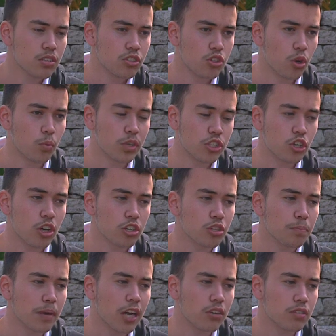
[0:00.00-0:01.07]
So we charge
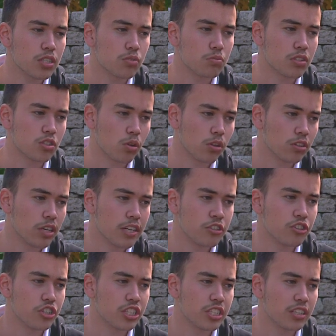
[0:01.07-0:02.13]
our batteries with solar
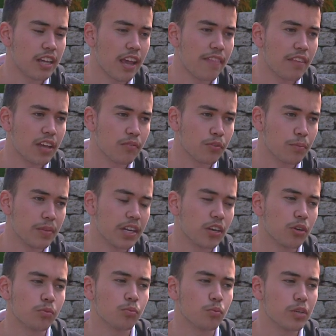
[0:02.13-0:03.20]
energy, and then from
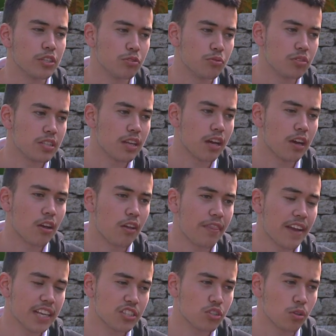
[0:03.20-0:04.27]
there we use
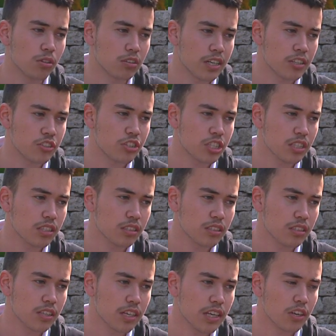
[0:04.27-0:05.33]
that solar energy
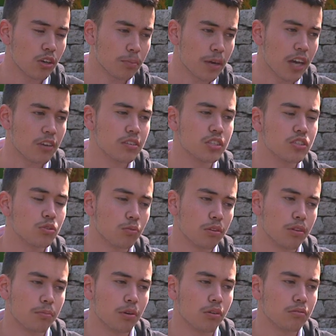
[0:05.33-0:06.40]
in our batteries to
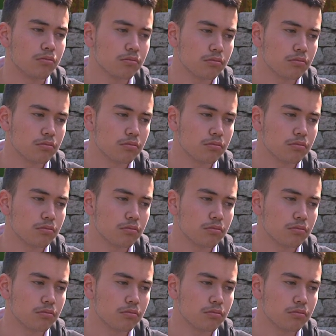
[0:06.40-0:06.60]
run the boat.